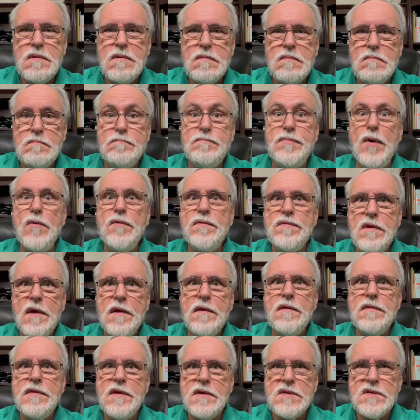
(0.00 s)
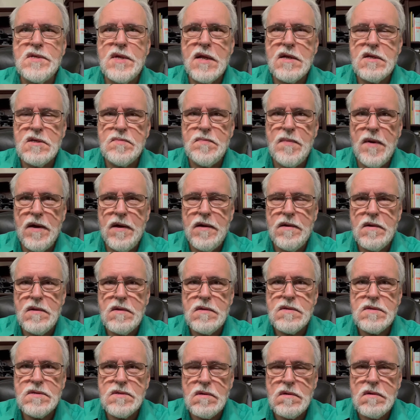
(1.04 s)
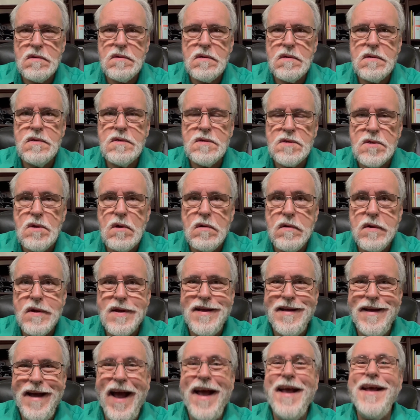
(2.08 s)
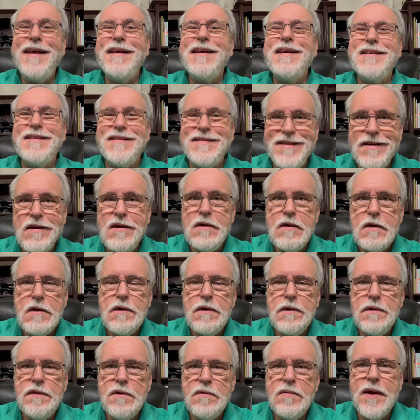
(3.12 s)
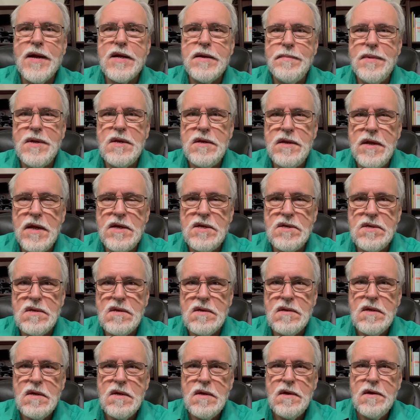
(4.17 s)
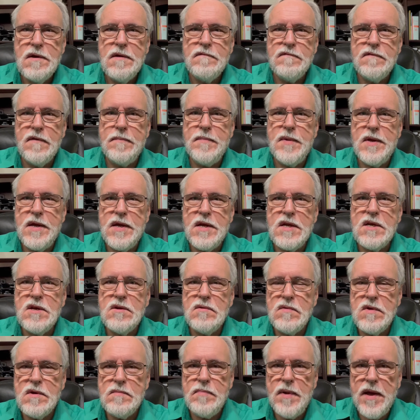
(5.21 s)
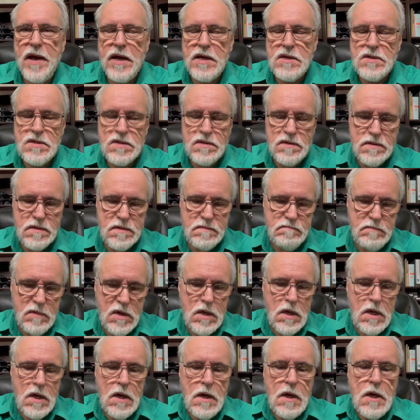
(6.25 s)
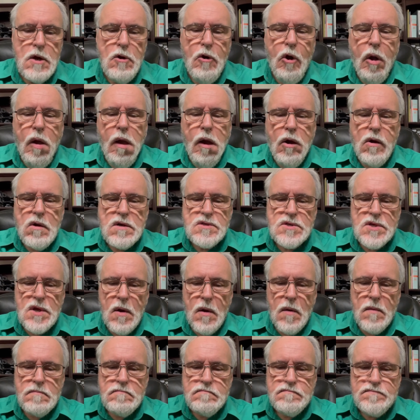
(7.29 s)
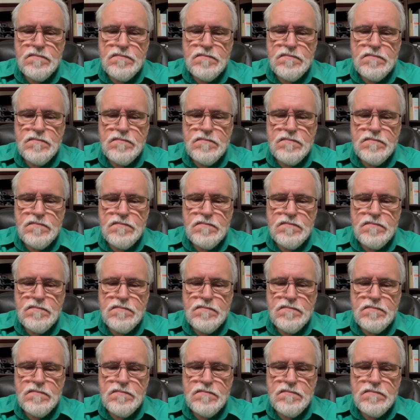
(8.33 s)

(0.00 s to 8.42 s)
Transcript: Both the sex bottle story and the recommendation from ignorant pastors. So,